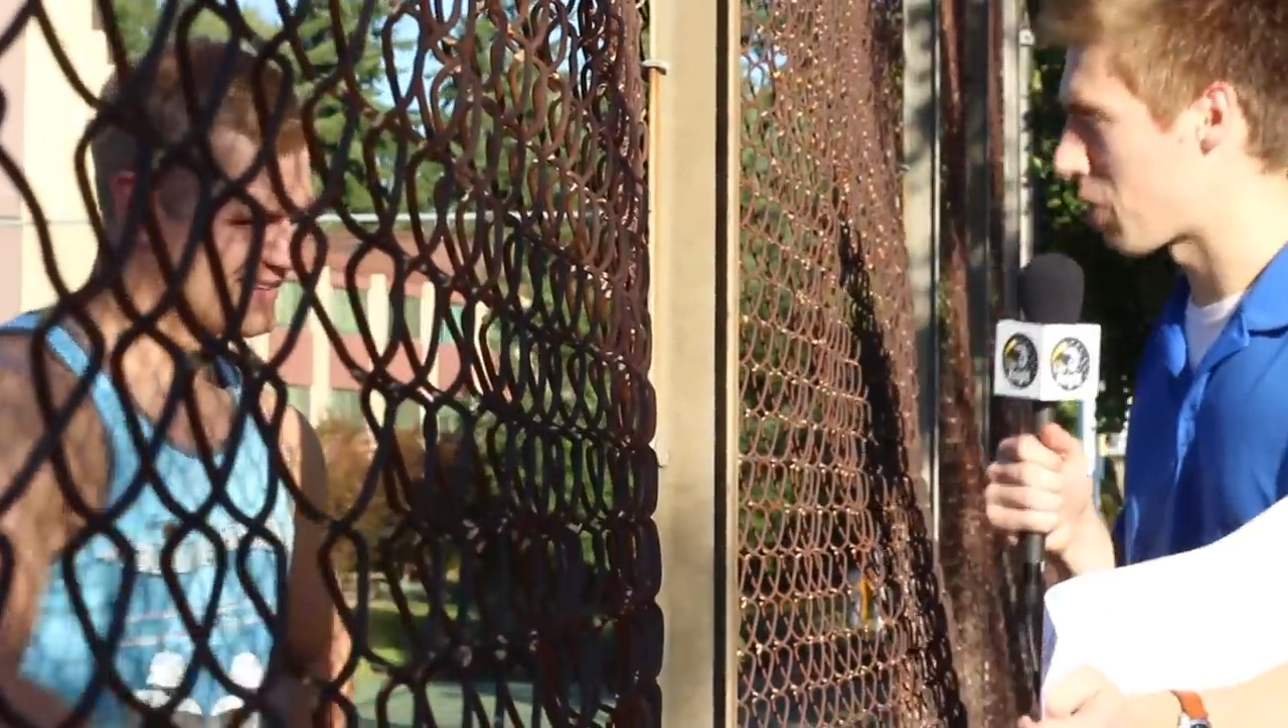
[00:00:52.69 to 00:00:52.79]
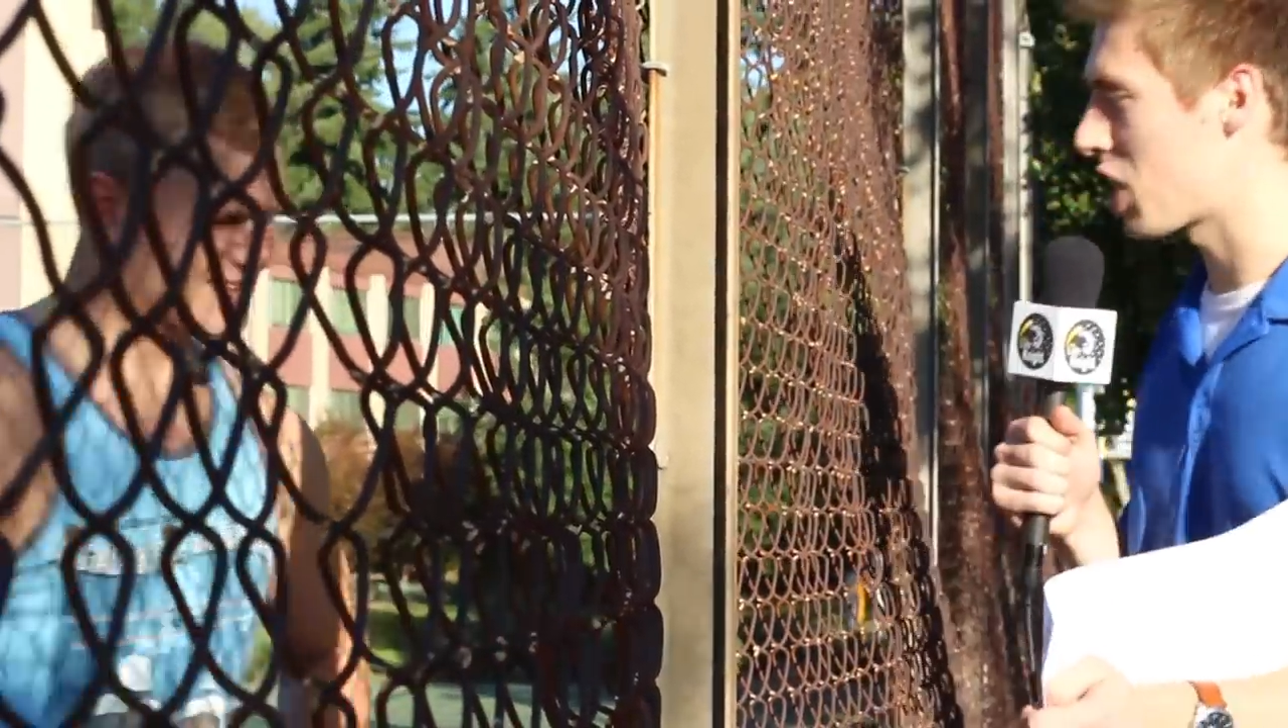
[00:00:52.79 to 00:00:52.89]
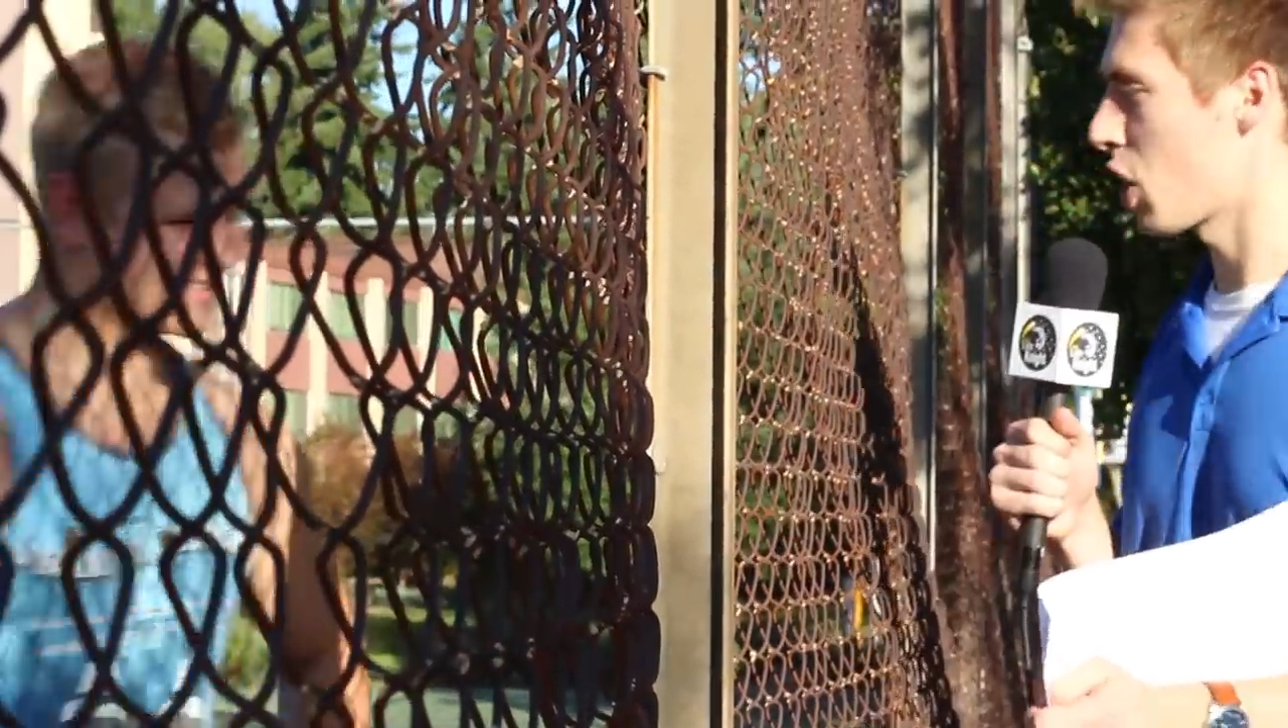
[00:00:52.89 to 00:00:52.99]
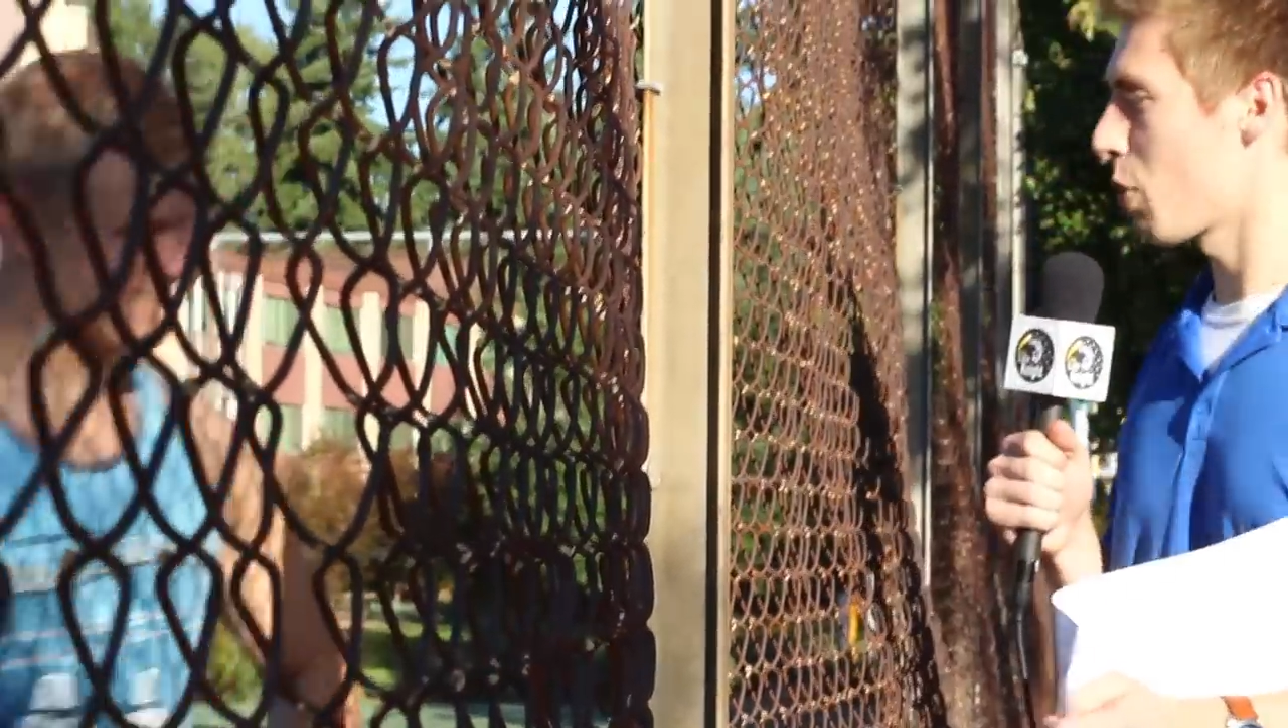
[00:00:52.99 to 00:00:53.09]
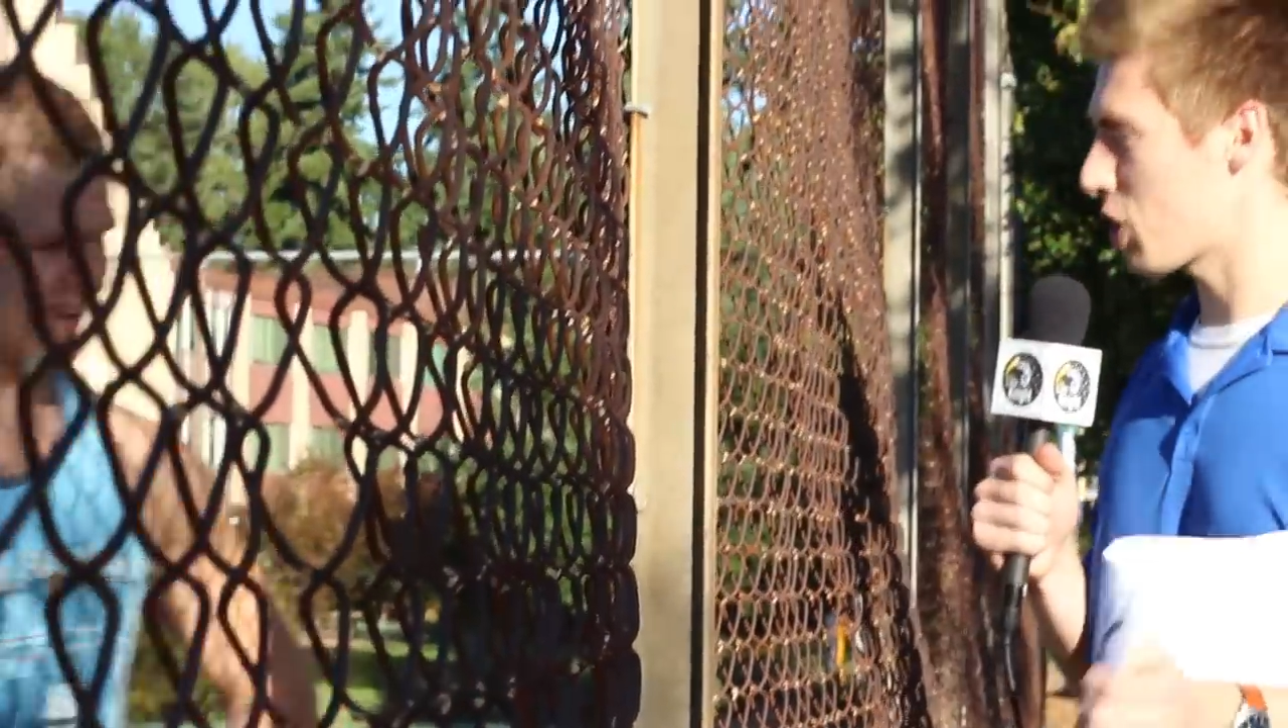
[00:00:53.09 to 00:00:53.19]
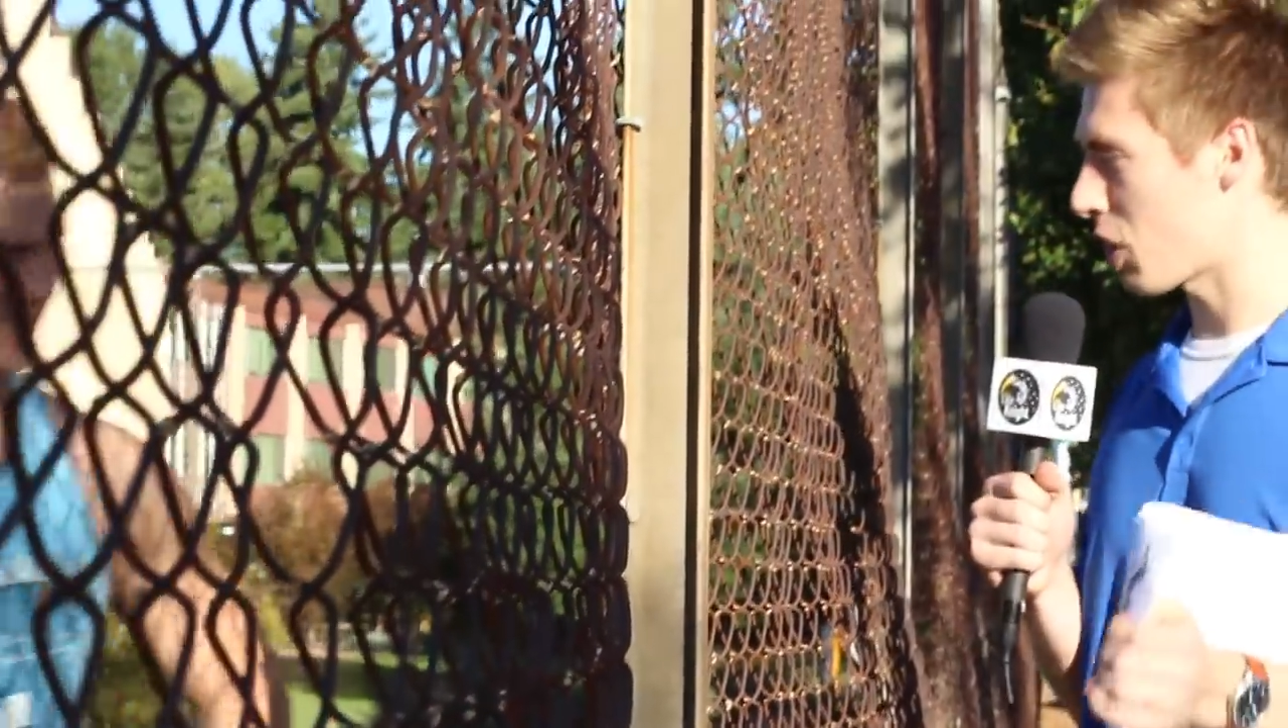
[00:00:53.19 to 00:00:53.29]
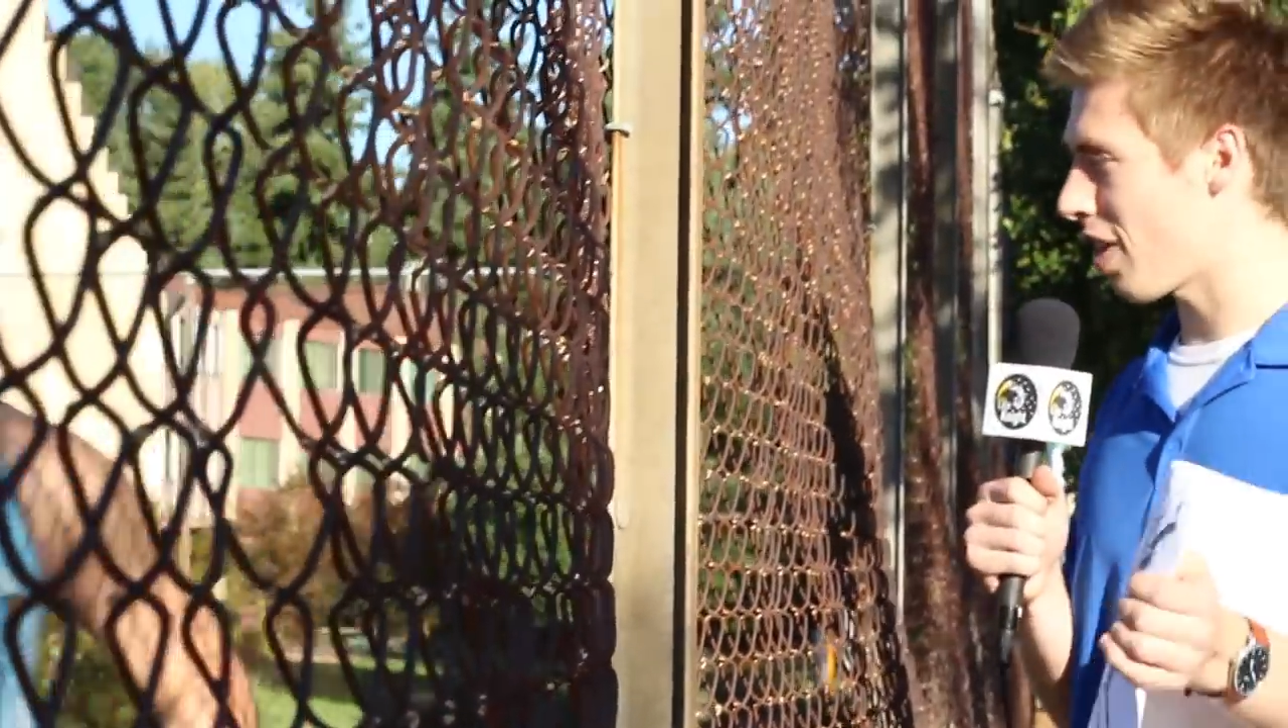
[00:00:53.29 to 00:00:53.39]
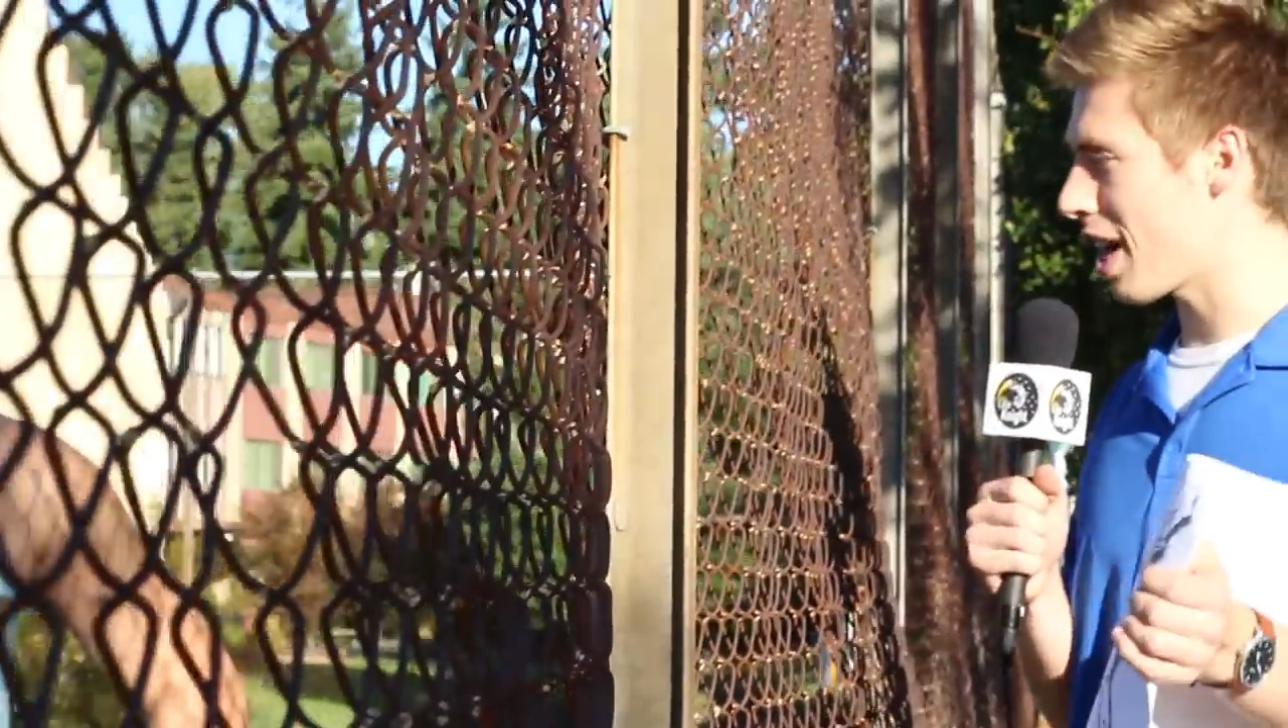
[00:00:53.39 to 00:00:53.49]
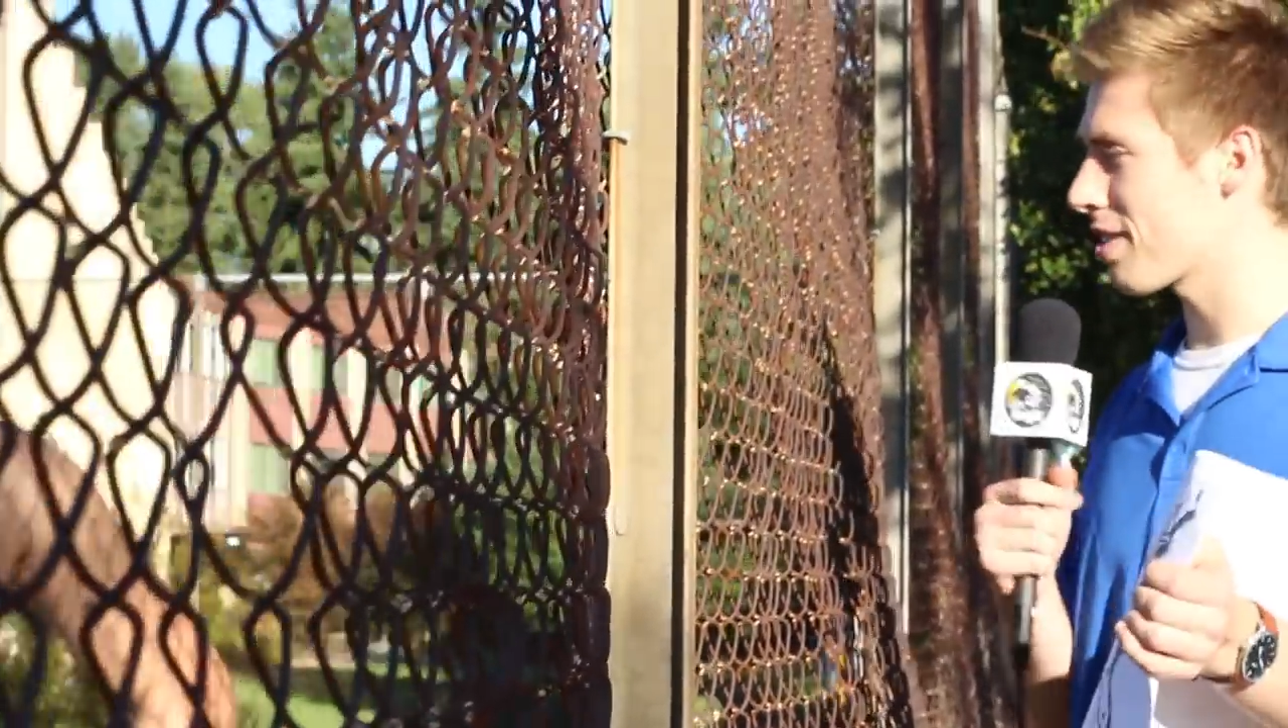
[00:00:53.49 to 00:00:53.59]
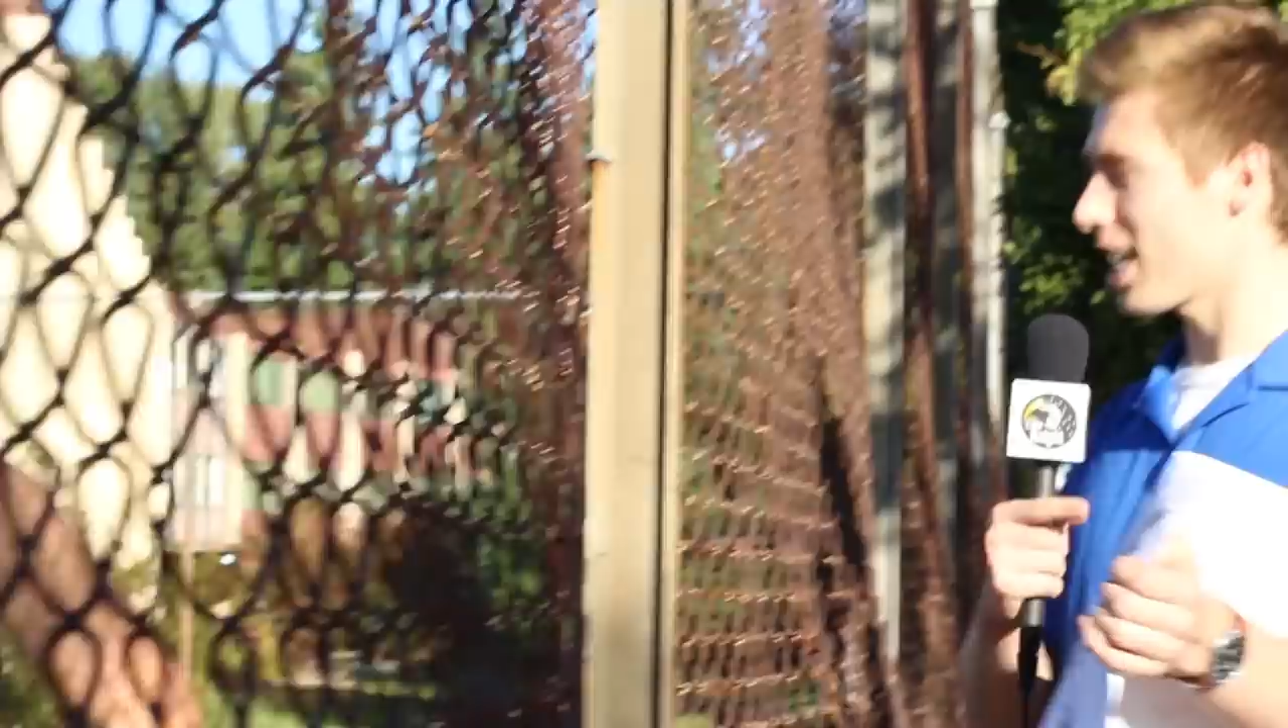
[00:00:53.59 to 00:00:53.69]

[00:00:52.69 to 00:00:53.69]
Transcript: You've seen The Wizard of Oz.